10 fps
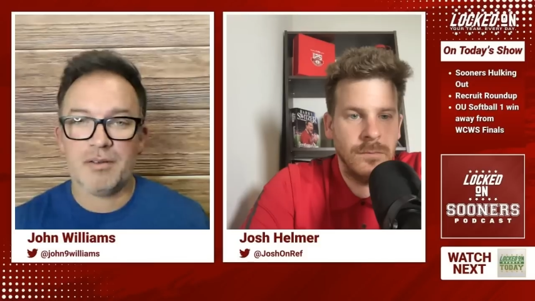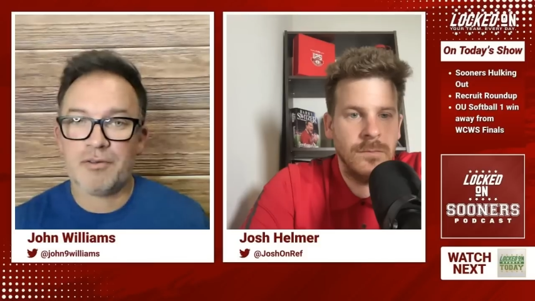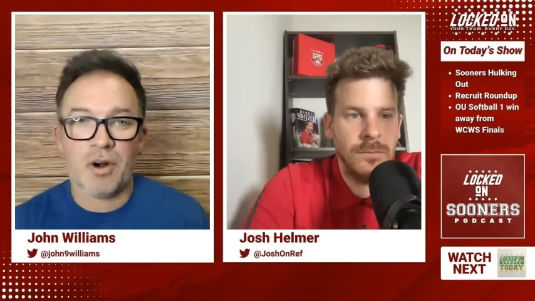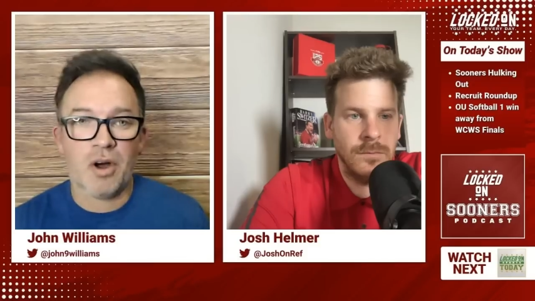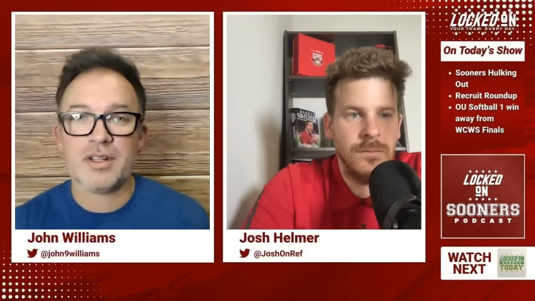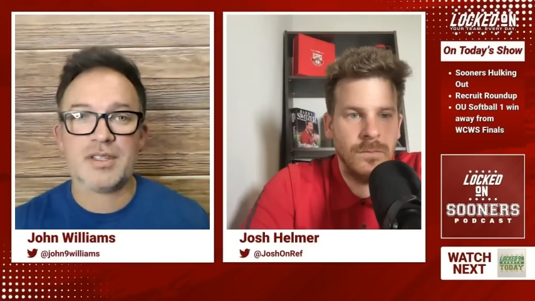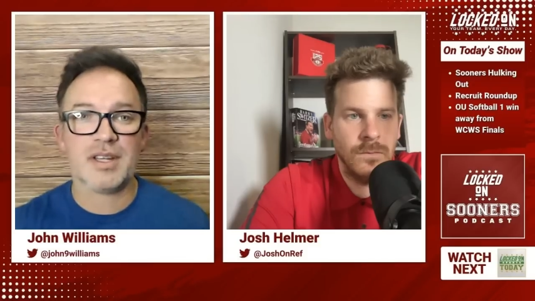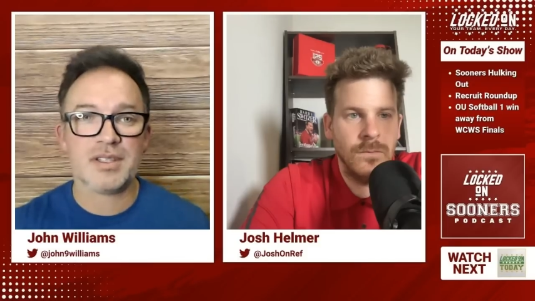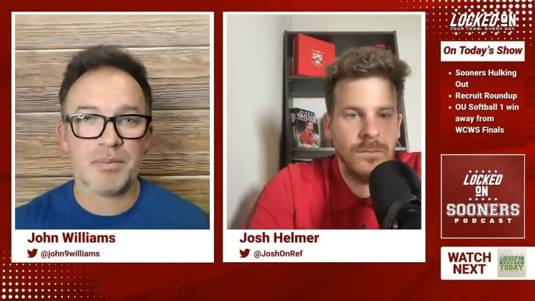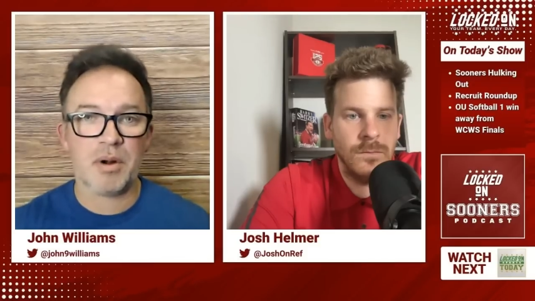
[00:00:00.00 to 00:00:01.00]
Speaker 1: for all intents and
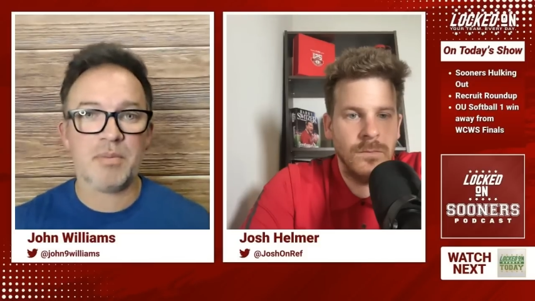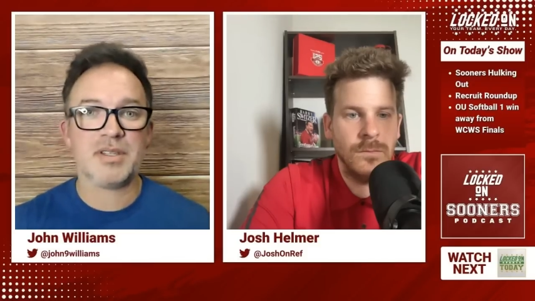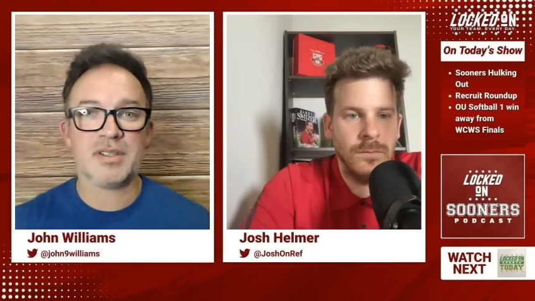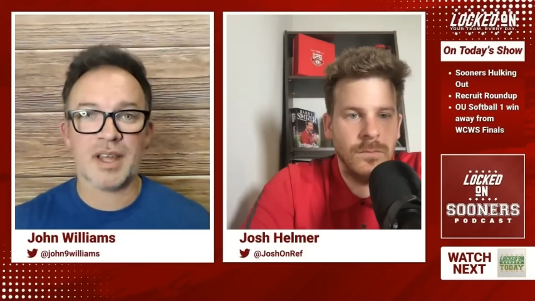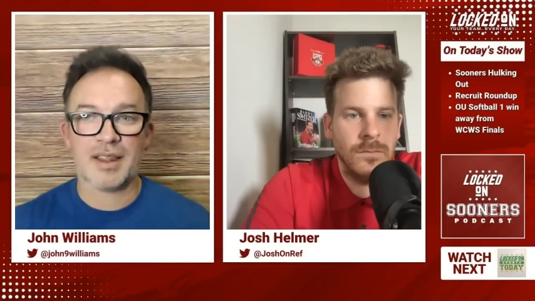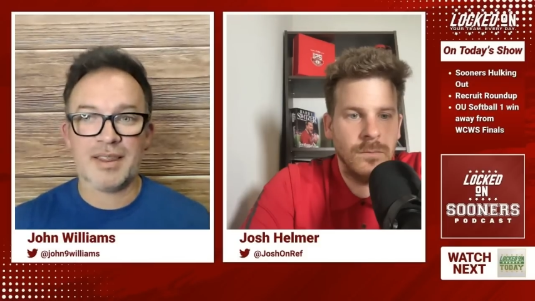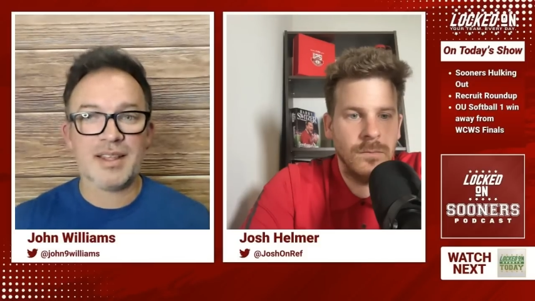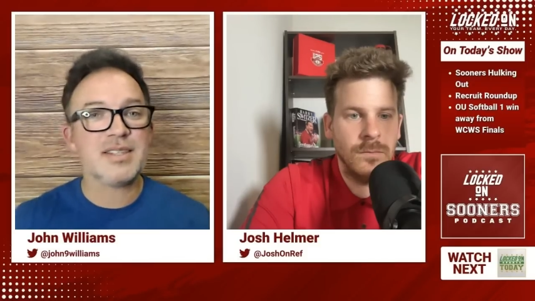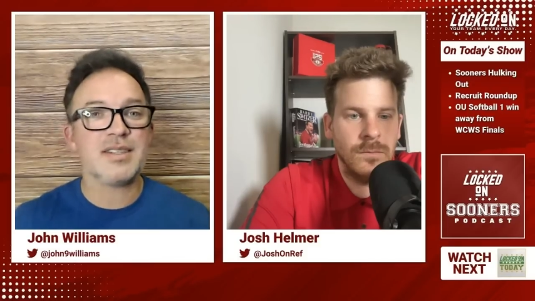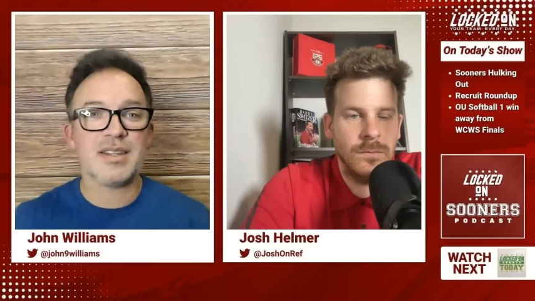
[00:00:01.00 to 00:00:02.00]
purposes, like this is
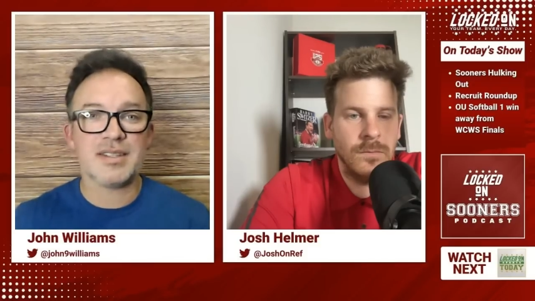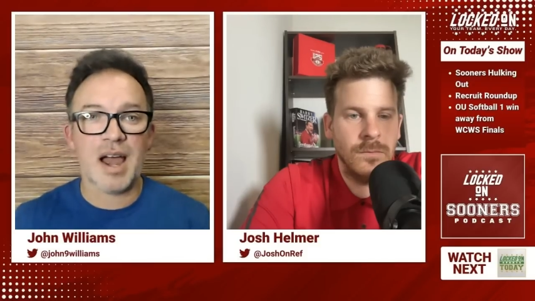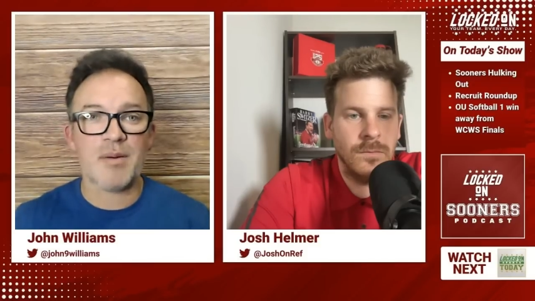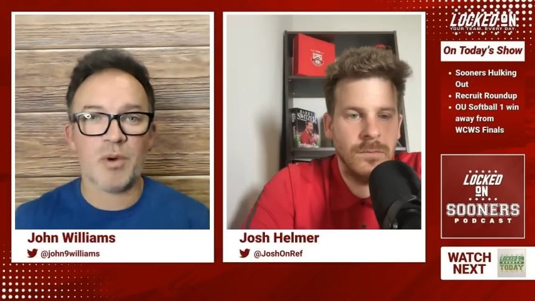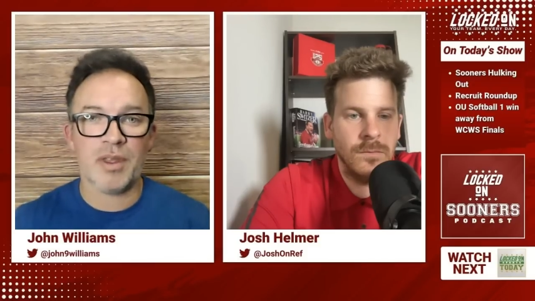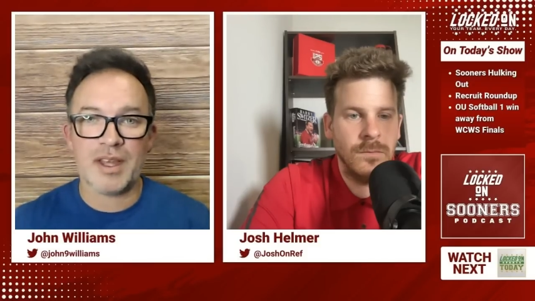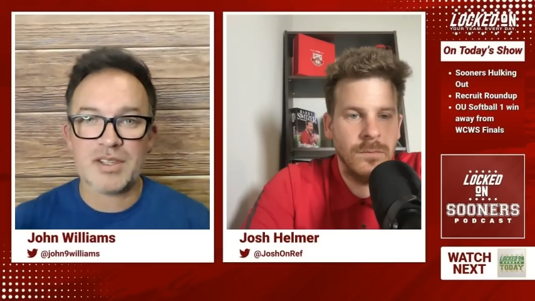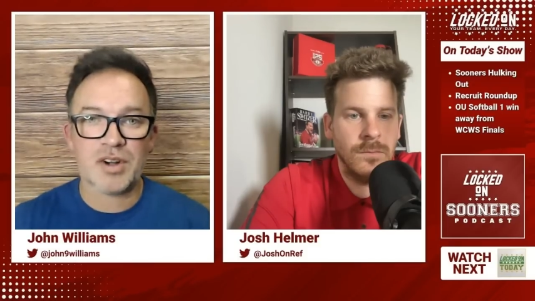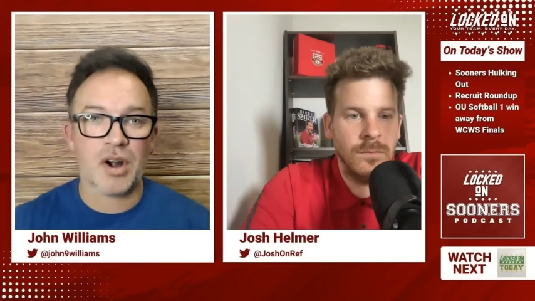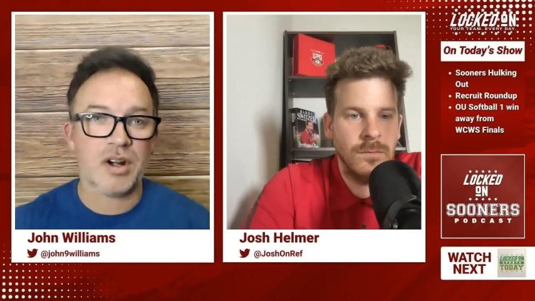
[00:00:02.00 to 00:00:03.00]
the time where they
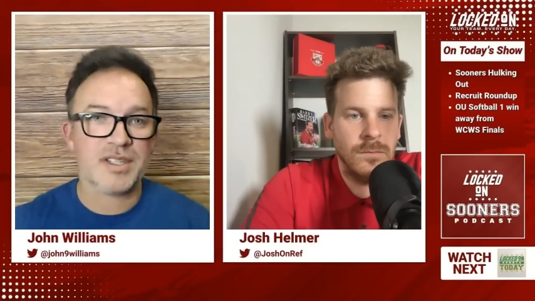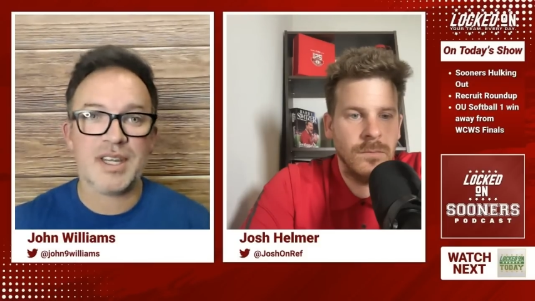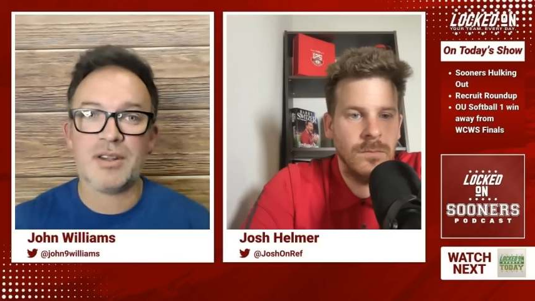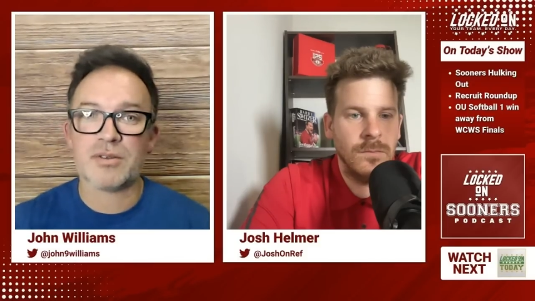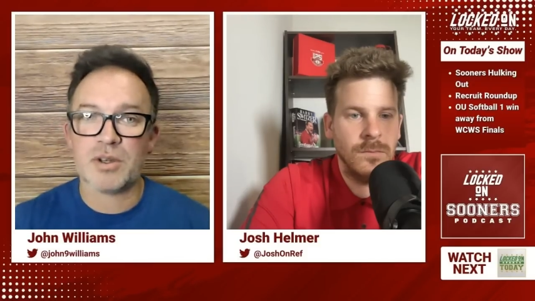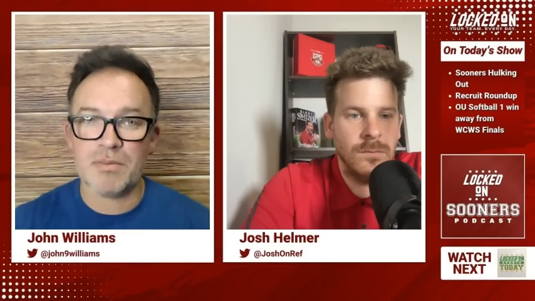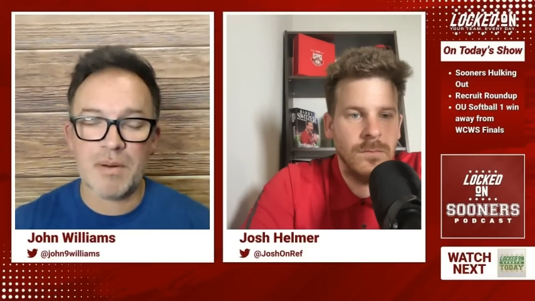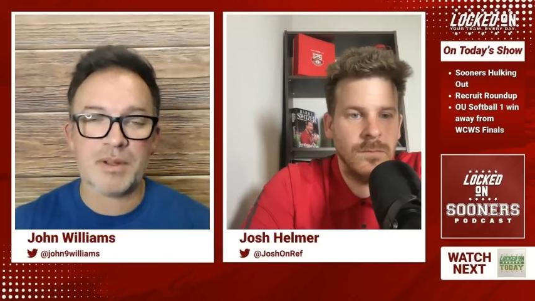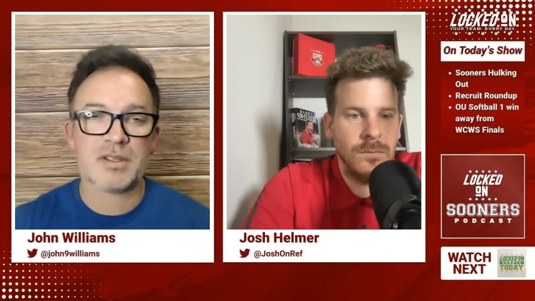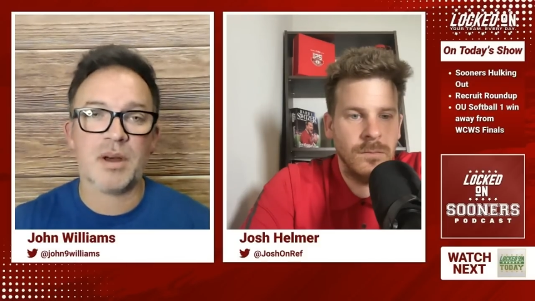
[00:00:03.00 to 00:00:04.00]
start seeing those commitments
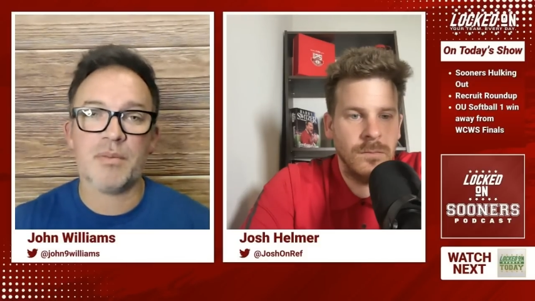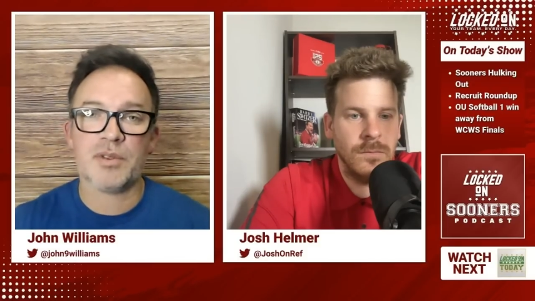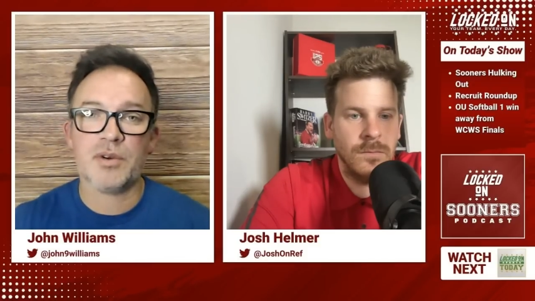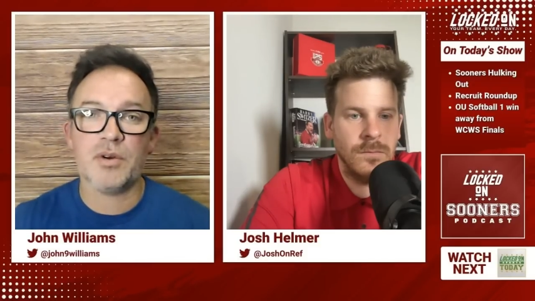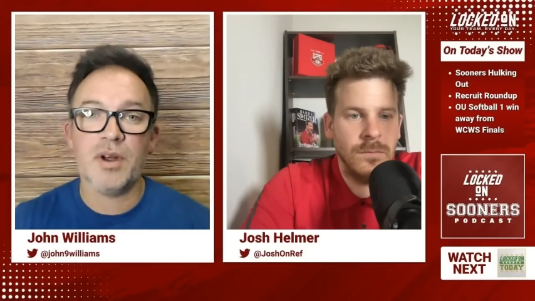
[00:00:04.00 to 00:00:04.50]
come through.